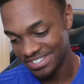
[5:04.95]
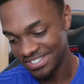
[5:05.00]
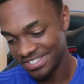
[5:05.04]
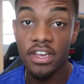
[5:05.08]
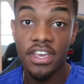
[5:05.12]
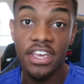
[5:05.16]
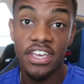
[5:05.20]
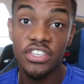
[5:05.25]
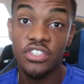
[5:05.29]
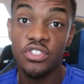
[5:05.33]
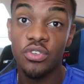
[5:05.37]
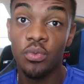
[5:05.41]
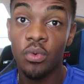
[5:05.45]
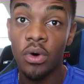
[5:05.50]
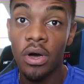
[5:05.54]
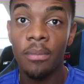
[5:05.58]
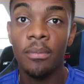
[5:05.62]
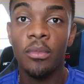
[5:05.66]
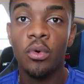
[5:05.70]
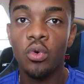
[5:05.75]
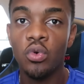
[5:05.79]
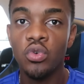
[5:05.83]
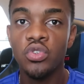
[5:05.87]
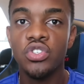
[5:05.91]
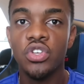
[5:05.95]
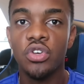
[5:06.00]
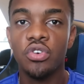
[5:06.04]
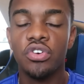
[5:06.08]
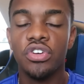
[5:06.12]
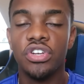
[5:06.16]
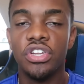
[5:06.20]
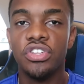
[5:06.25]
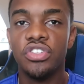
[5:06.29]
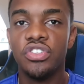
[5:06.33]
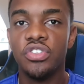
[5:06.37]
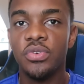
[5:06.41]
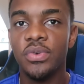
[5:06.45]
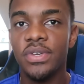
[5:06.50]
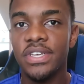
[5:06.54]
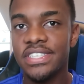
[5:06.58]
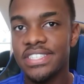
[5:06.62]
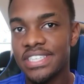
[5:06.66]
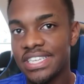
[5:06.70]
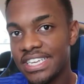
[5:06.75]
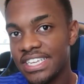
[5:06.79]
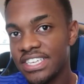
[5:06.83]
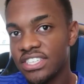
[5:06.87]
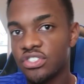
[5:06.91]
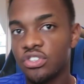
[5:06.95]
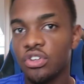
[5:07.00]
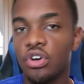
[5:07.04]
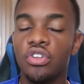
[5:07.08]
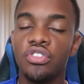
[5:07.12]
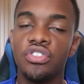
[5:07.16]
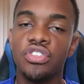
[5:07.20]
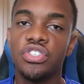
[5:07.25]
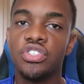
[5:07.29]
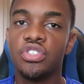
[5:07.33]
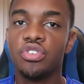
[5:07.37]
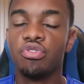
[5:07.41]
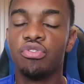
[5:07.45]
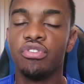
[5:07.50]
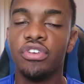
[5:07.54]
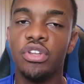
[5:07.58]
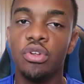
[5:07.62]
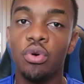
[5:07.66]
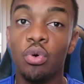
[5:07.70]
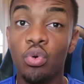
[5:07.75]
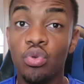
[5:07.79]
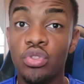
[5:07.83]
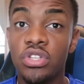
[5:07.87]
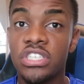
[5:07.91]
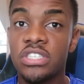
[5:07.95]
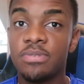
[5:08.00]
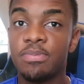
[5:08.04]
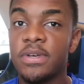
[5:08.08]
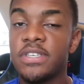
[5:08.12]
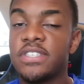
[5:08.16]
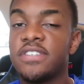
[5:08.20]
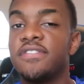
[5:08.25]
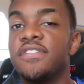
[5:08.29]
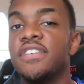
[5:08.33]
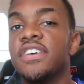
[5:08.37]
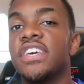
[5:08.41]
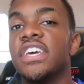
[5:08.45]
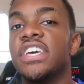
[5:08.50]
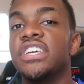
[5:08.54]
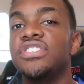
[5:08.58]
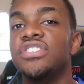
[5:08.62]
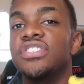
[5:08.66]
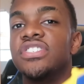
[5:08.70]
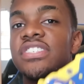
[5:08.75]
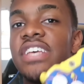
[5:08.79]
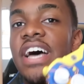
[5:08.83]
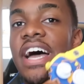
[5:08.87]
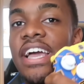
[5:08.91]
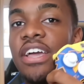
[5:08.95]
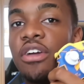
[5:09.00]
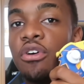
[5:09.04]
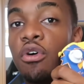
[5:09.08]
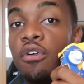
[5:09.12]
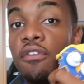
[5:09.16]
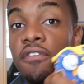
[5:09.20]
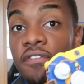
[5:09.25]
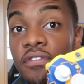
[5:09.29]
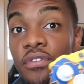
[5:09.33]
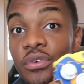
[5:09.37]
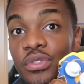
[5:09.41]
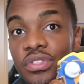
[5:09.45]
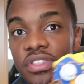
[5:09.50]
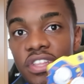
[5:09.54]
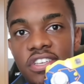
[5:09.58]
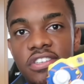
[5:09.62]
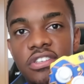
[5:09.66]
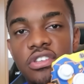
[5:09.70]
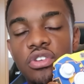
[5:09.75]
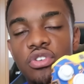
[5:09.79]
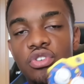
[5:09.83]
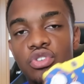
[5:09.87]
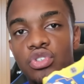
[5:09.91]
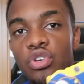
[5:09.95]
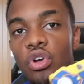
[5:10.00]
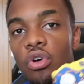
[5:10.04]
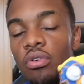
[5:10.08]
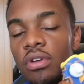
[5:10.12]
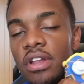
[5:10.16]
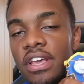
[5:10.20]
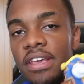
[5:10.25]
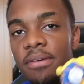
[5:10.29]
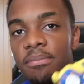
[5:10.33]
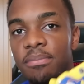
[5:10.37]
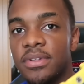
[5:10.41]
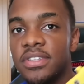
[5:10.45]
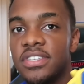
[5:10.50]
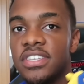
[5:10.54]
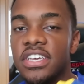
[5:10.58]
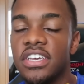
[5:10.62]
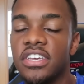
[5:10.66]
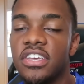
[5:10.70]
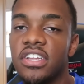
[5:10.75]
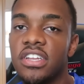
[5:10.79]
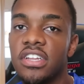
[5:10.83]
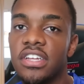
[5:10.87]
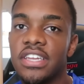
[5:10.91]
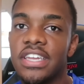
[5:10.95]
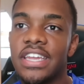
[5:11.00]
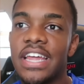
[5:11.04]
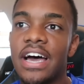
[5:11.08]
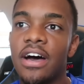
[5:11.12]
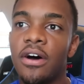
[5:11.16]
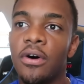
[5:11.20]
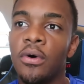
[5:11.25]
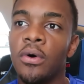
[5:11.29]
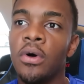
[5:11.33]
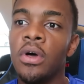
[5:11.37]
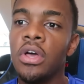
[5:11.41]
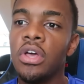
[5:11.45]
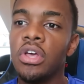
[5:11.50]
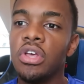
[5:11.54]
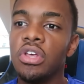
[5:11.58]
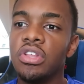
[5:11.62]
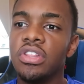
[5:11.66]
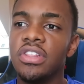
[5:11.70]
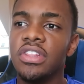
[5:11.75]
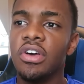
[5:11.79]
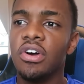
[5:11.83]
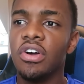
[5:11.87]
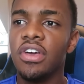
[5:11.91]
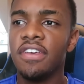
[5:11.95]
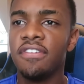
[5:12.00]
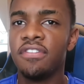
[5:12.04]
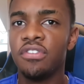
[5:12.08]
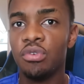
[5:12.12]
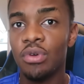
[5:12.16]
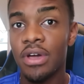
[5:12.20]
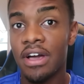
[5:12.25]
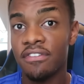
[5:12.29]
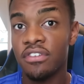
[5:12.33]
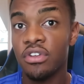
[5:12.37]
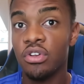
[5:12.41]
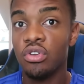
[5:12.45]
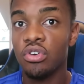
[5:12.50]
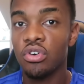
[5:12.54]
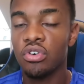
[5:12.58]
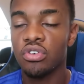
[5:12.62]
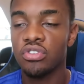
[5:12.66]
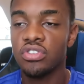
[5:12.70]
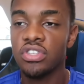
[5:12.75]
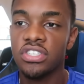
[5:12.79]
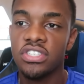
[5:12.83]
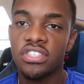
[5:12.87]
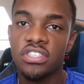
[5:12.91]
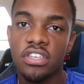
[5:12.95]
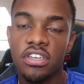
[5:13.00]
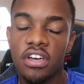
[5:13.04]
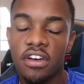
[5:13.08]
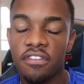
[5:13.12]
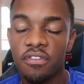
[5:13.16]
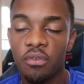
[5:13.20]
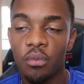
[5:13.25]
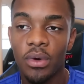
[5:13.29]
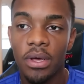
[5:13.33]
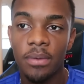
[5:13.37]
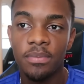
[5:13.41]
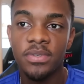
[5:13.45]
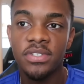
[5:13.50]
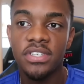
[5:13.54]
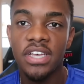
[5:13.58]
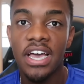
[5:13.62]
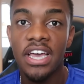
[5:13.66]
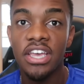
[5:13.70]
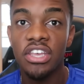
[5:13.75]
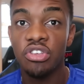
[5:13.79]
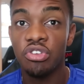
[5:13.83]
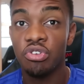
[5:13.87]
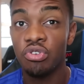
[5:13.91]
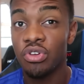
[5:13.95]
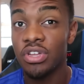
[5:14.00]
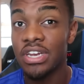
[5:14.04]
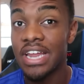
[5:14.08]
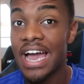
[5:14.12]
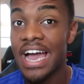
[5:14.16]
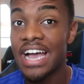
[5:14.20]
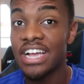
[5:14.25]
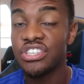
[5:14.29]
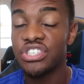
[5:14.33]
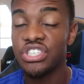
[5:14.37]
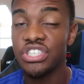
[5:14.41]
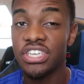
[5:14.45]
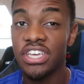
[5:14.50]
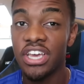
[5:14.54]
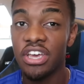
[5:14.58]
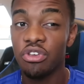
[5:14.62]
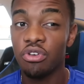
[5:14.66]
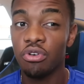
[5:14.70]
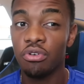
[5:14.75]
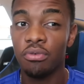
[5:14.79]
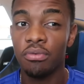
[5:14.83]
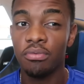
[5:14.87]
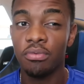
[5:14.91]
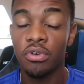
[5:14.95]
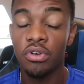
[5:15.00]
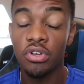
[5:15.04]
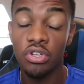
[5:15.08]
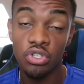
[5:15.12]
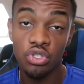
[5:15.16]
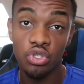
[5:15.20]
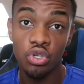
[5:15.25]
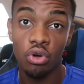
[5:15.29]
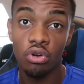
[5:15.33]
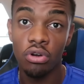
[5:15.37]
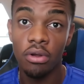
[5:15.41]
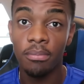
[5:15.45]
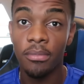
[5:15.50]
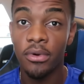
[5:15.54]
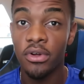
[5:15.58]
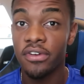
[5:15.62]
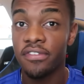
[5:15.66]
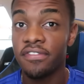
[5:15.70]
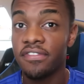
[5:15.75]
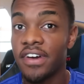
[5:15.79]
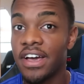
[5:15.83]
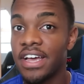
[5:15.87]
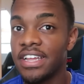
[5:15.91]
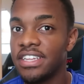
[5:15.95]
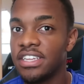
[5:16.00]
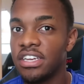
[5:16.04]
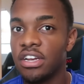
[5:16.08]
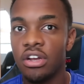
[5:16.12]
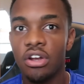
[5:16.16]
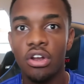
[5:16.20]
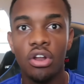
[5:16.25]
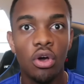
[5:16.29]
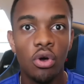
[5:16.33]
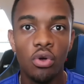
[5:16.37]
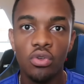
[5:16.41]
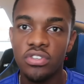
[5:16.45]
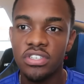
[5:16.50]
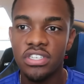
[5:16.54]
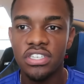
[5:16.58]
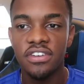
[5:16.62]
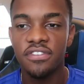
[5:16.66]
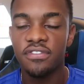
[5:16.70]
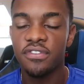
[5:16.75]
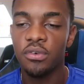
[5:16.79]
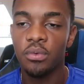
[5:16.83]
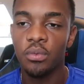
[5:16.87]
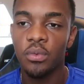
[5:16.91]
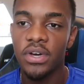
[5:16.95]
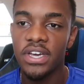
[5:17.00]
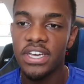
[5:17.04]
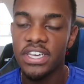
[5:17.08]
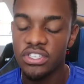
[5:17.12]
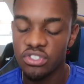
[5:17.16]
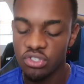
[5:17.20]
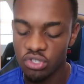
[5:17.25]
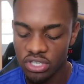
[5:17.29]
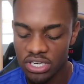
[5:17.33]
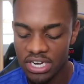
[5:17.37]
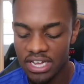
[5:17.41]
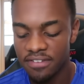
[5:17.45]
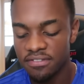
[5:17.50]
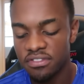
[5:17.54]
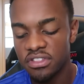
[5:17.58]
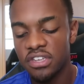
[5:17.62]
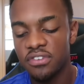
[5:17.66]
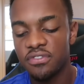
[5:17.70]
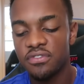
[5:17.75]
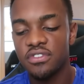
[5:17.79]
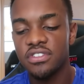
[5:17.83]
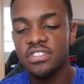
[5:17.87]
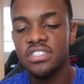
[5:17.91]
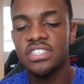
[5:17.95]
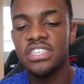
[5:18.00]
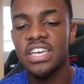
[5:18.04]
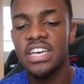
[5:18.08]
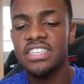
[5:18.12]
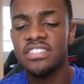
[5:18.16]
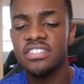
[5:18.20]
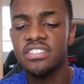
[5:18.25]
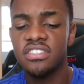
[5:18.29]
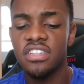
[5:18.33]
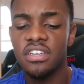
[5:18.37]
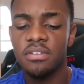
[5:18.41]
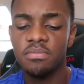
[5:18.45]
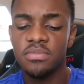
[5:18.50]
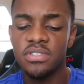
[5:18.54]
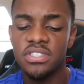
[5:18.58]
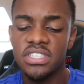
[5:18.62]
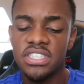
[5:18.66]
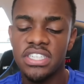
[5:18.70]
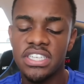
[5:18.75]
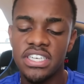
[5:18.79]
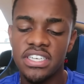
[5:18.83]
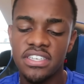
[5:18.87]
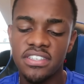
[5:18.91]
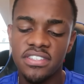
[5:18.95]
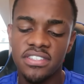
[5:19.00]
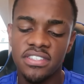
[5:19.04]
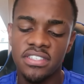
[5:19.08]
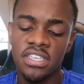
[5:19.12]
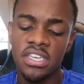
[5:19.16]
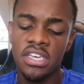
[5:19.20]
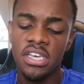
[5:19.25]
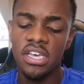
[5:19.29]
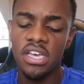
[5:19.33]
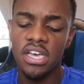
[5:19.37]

Okay, so what I'm also going to do is list on the screen all the specifications that I got for this controller in particular. Now, If you have a look on the SCUF website, you can actually get your controller modified in loads of different ways. You can have different size thumbsticks.